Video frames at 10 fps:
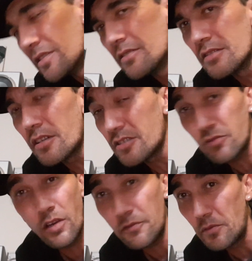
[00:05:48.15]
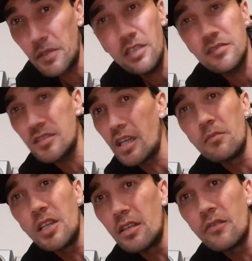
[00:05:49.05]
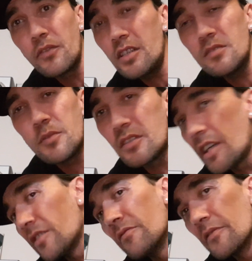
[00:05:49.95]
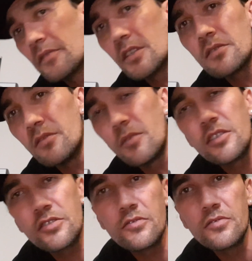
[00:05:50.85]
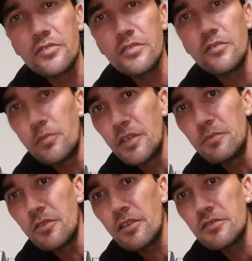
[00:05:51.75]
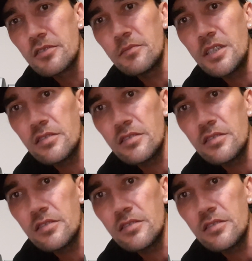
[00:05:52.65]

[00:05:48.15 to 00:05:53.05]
You know, it's alright for me to say a million things, but that could reflect on my children or people close to me.